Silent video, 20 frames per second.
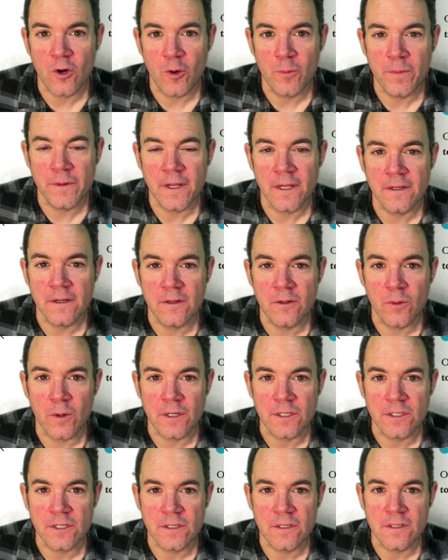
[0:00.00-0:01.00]
open-ended
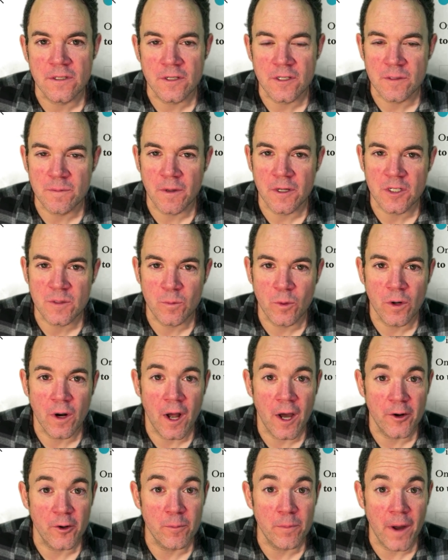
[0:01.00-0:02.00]
questions is much more
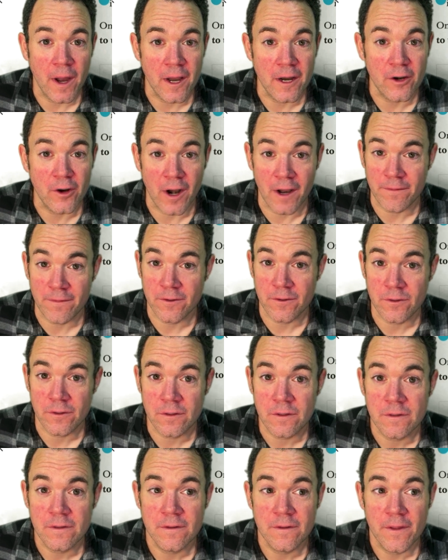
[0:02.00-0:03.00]

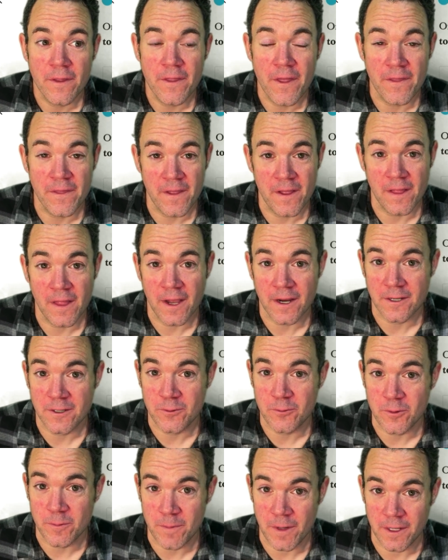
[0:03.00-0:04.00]
autobiographical than they like
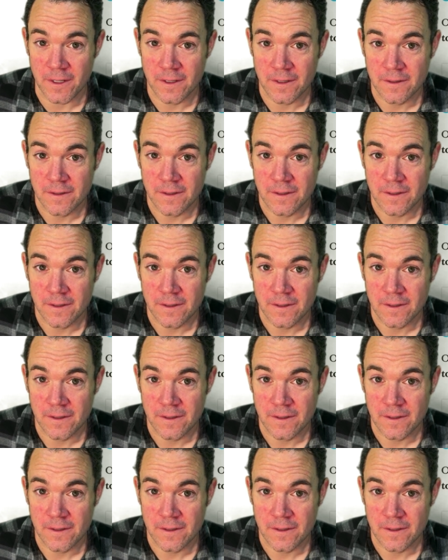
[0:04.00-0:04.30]
to admit.